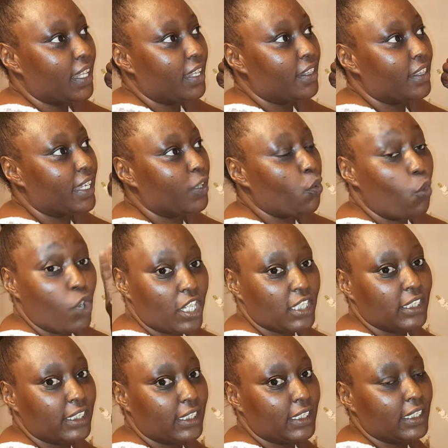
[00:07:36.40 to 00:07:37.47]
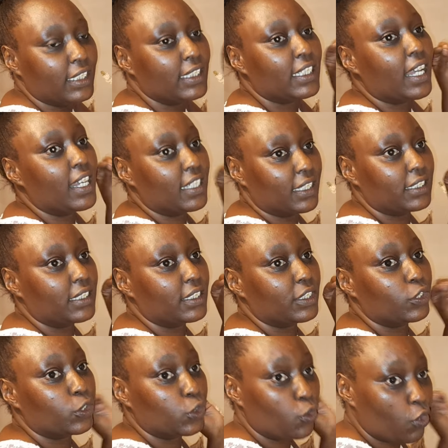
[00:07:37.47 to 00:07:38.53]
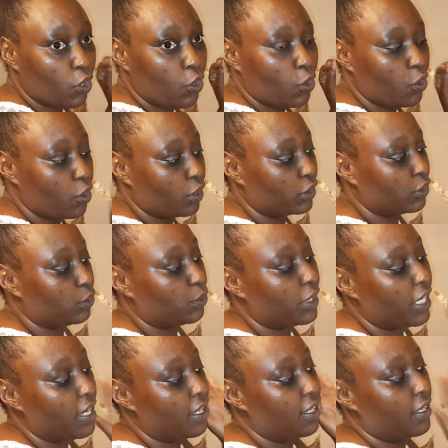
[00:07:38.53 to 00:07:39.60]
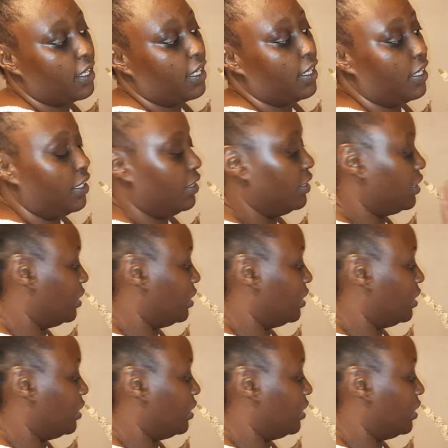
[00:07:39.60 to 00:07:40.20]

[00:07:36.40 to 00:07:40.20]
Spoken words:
the quality is a Soko. So yeah, this